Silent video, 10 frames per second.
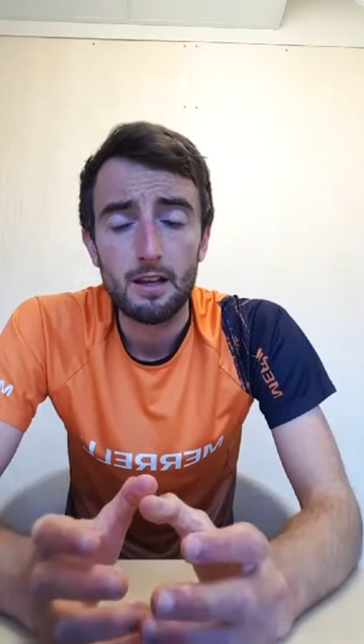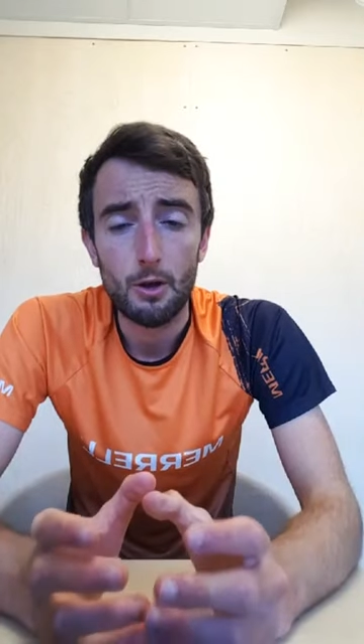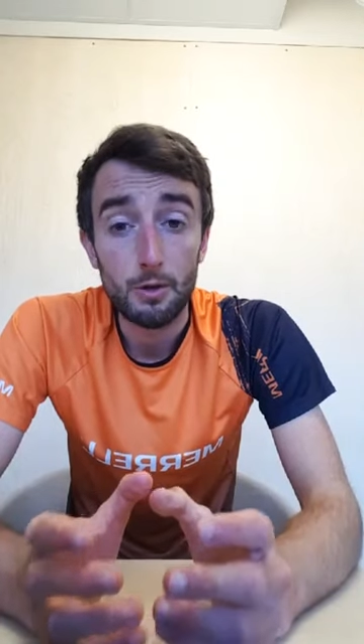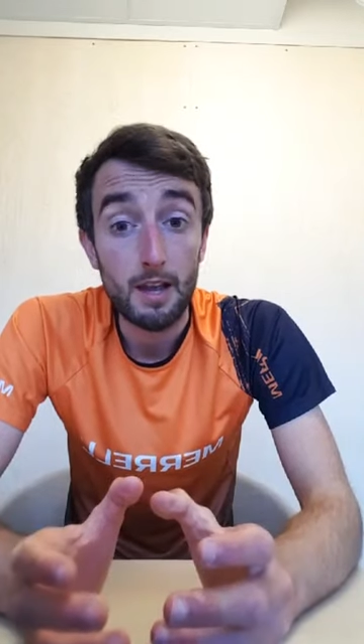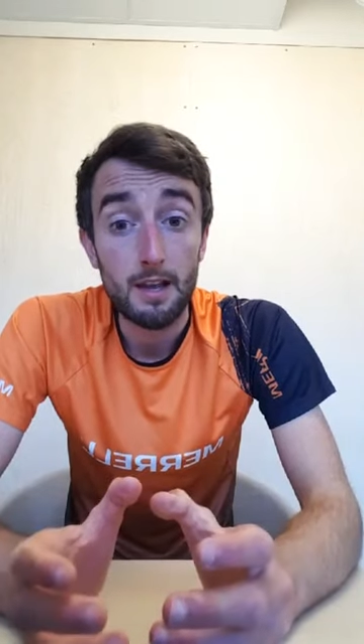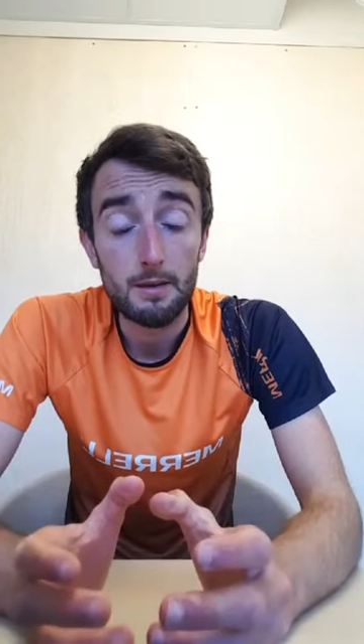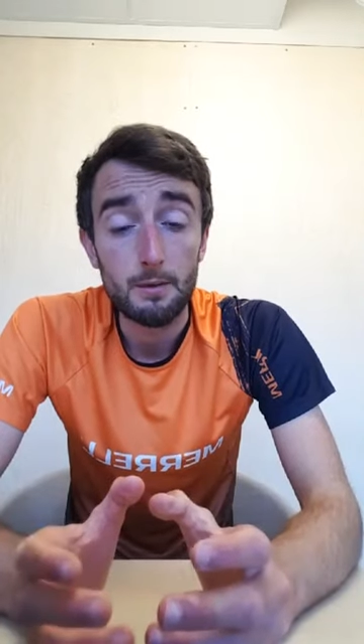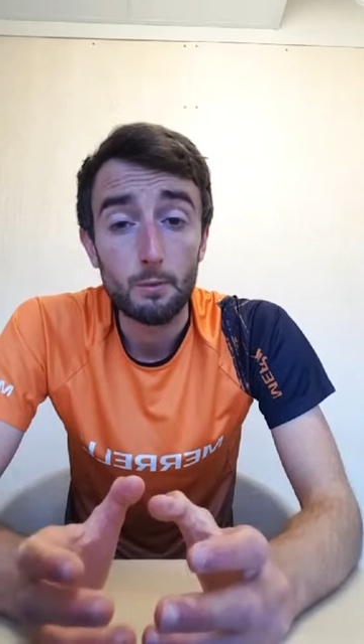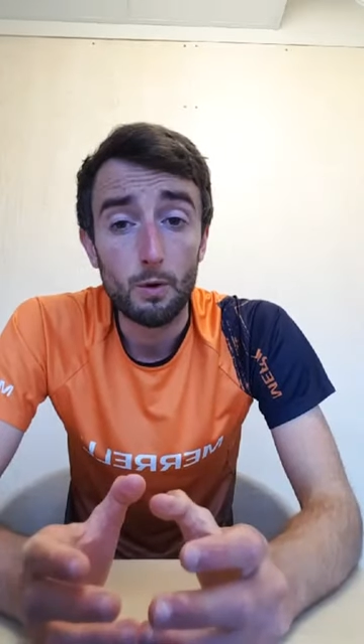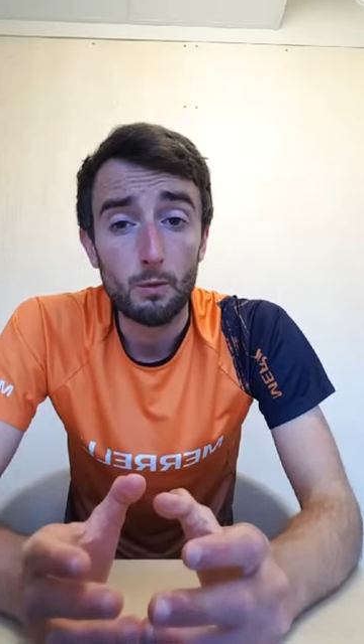okay,
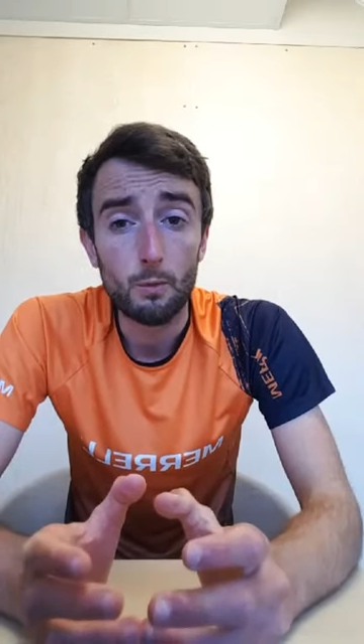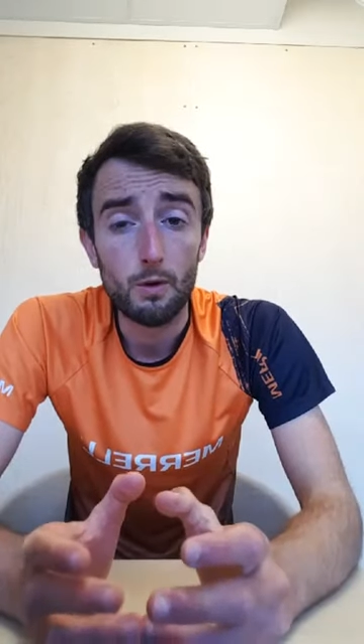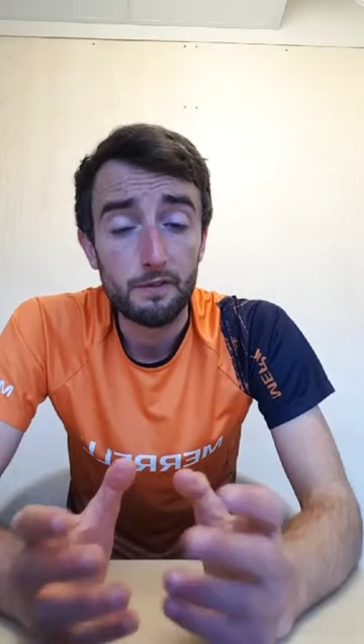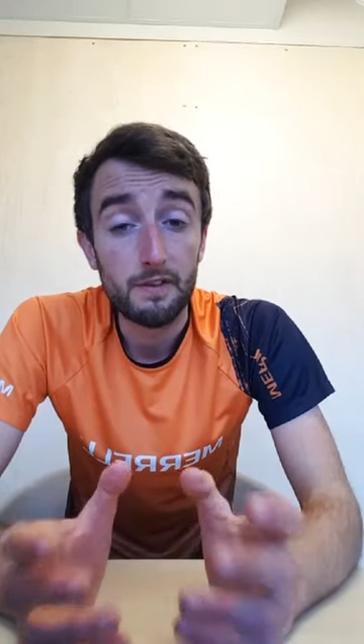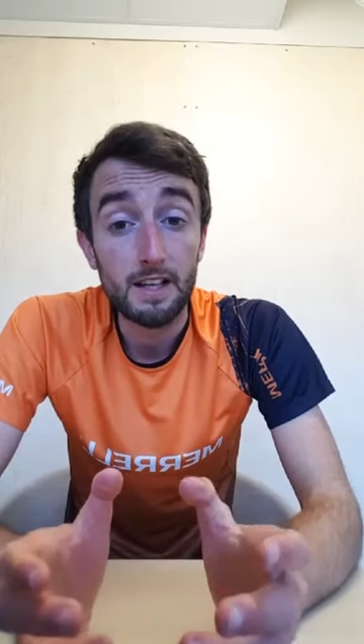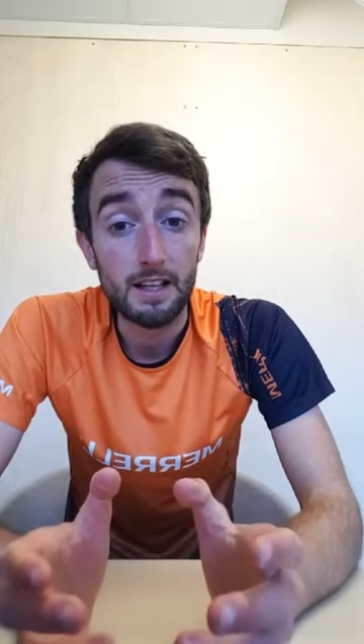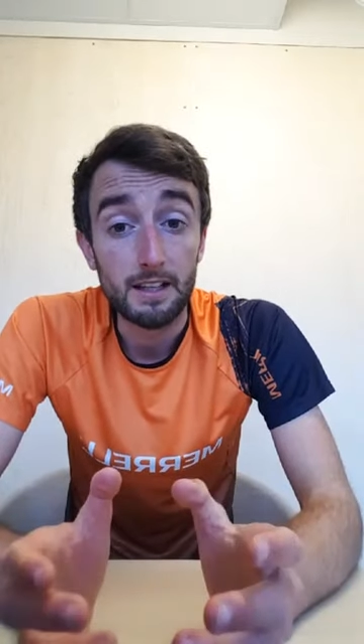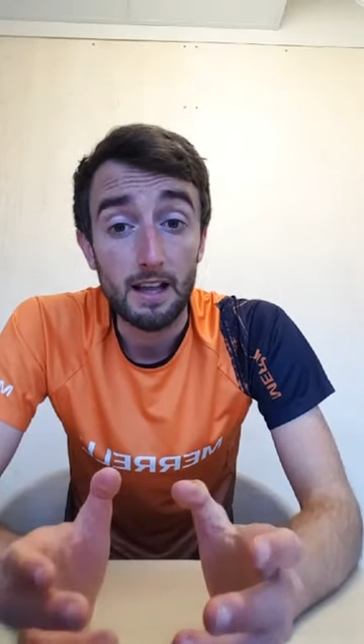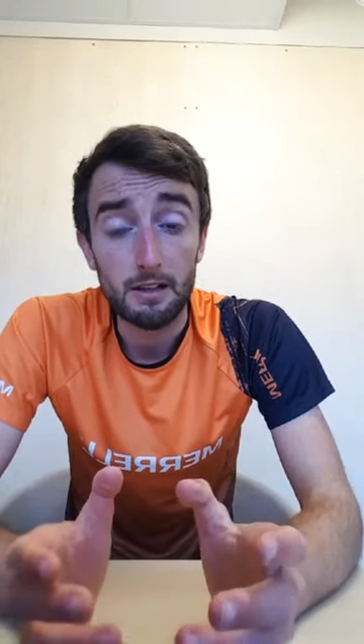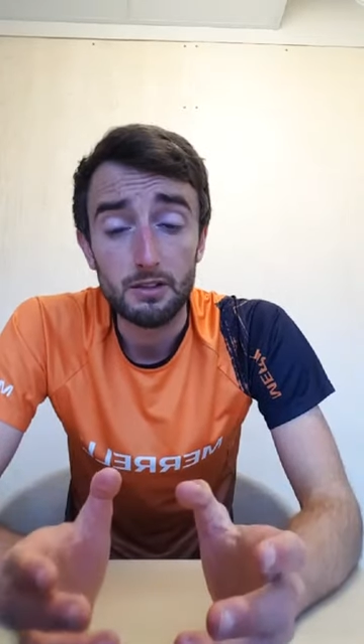what
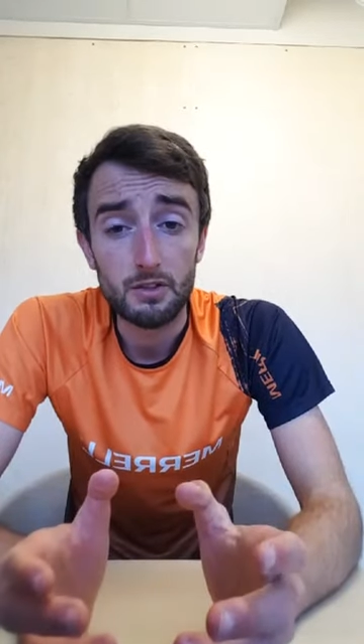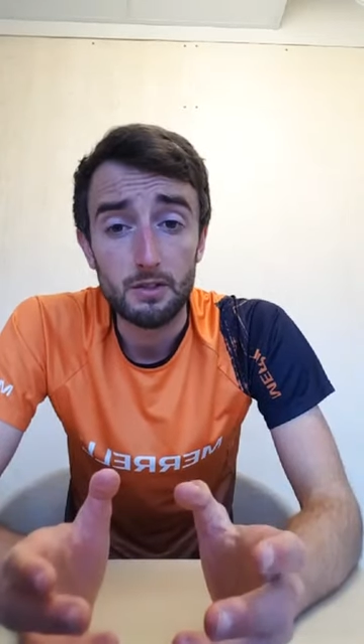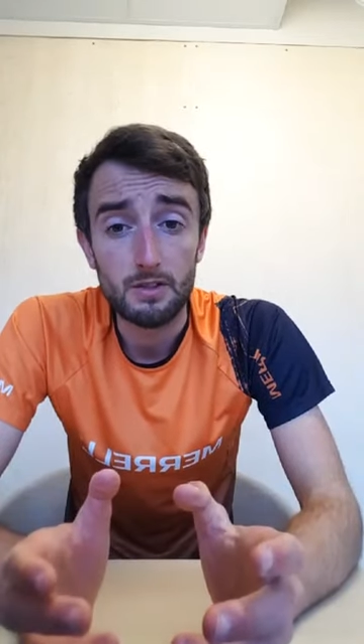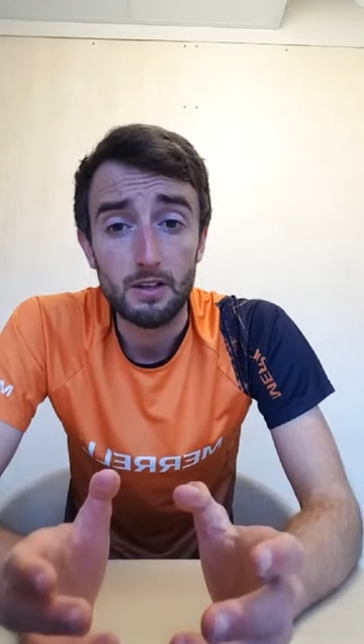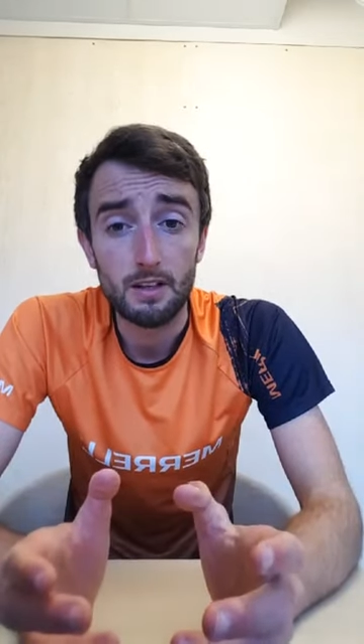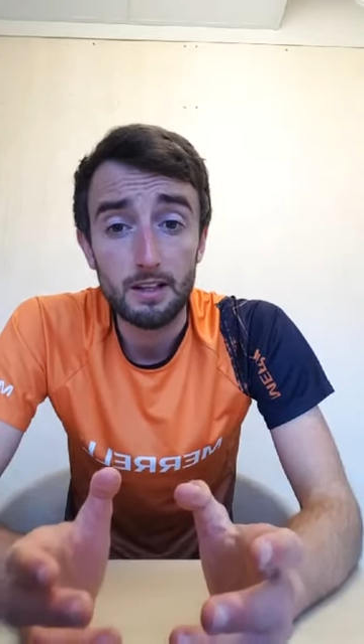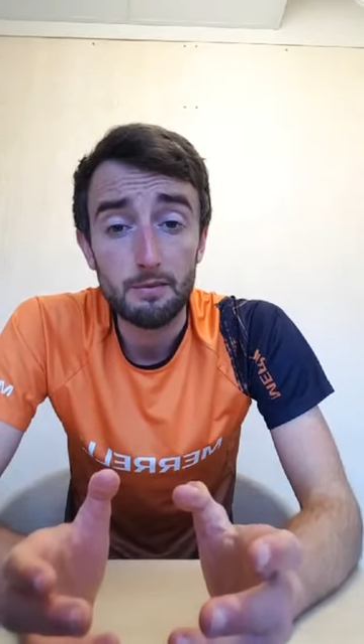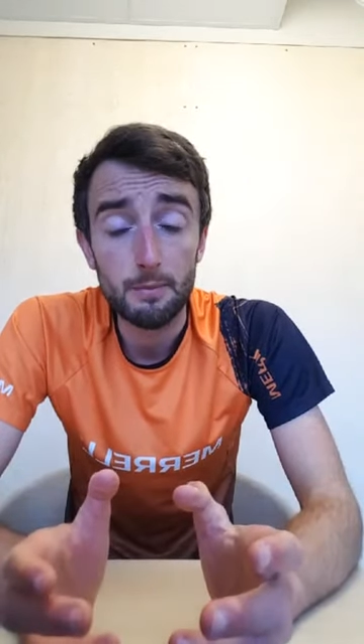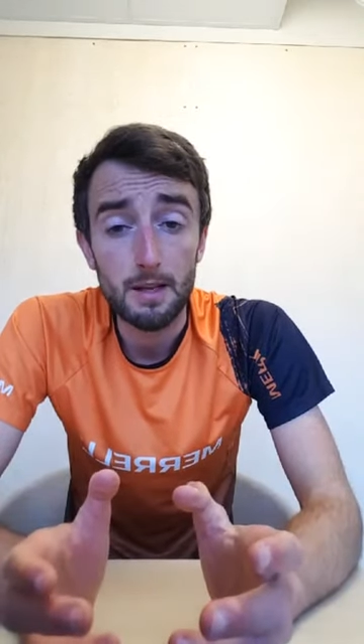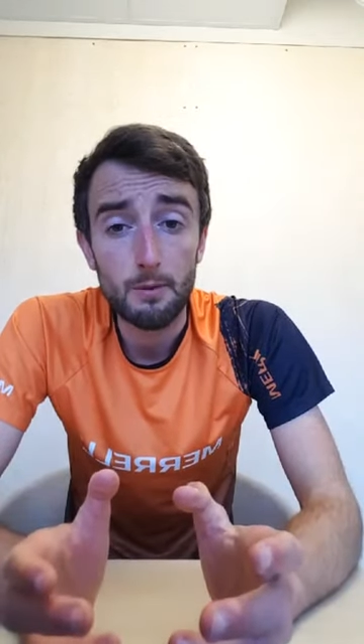feeling altitude is going to
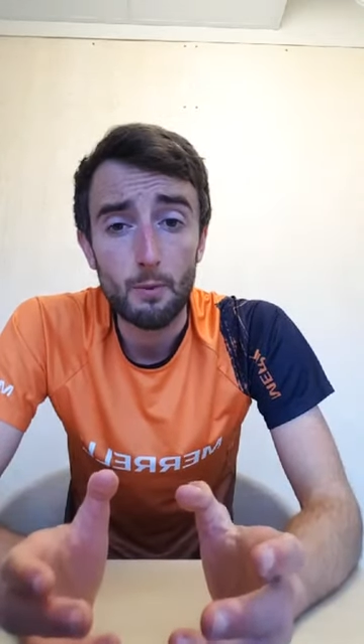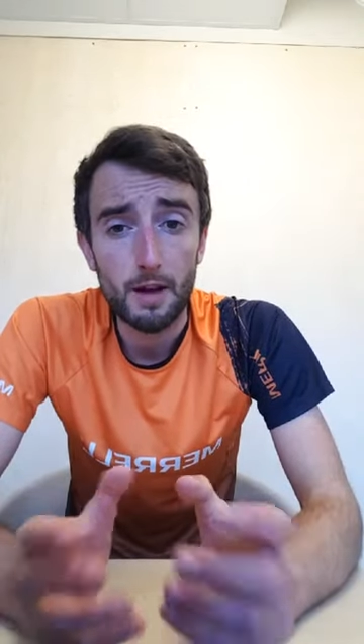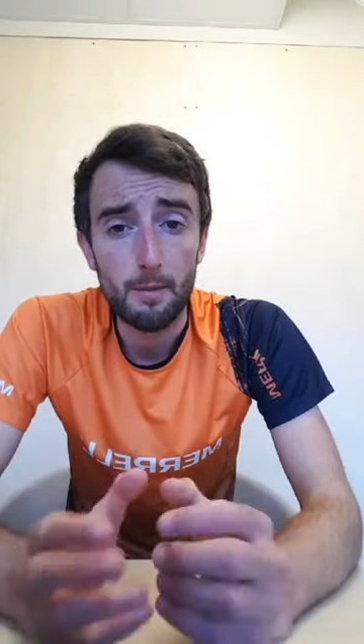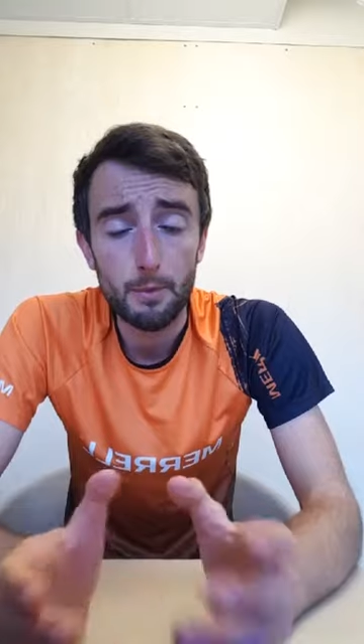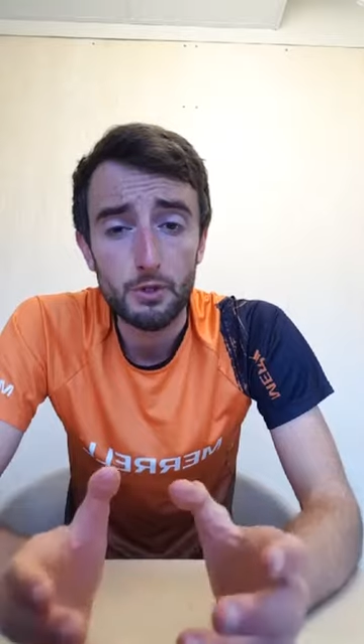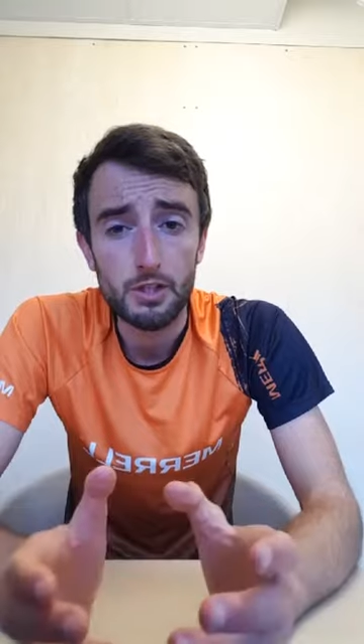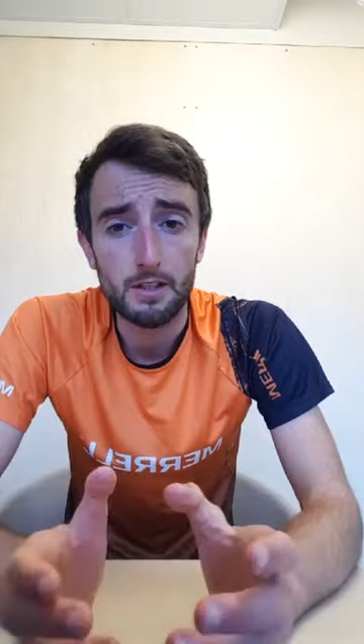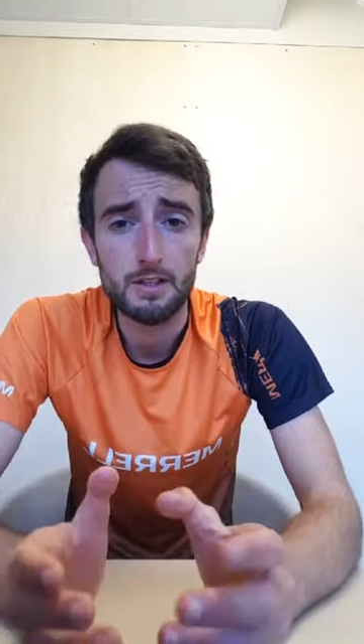give me when I'm pushing.